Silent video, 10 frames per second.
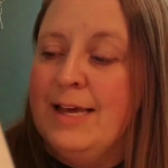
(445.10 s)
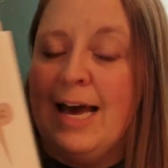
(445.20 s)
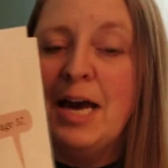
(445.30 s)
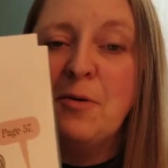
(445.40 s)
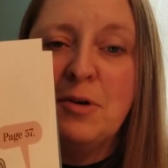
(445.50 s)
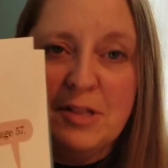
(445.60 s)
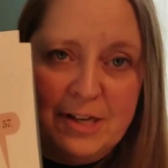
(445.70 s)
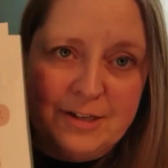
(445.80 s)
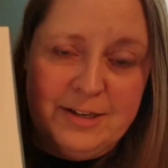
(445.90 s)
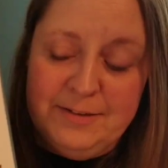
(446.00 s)
I will
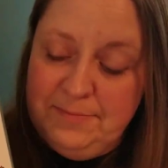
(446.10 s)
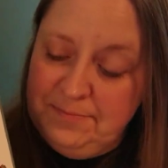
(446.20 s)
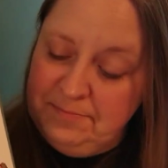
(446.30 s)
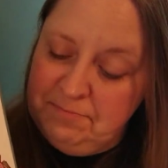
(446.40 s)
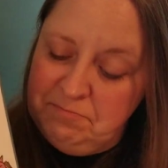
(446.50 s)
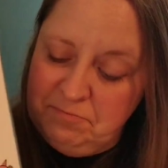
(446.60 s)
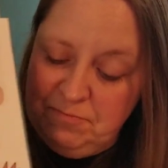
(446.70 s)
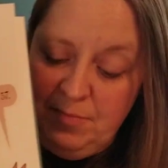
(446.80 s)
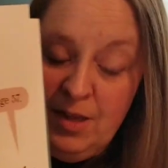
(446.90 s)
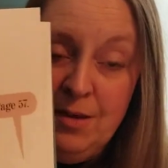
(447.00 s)
look.
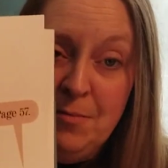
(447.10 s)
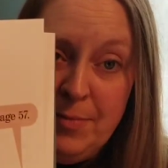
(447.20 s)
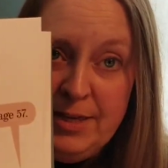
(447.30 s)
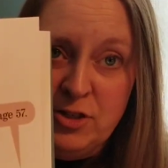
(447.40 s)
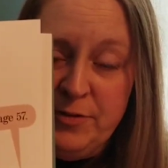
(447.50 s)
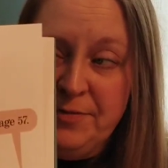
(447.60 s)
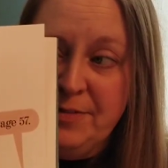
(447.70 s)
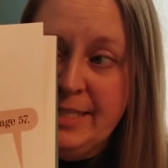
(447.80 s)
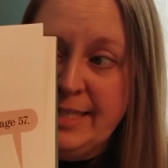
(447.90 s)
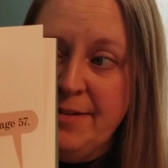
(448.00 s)
Page
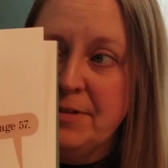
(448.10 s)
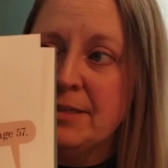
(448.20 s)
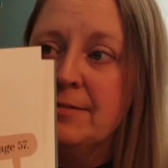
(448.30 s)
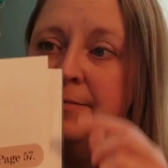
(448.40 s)
57.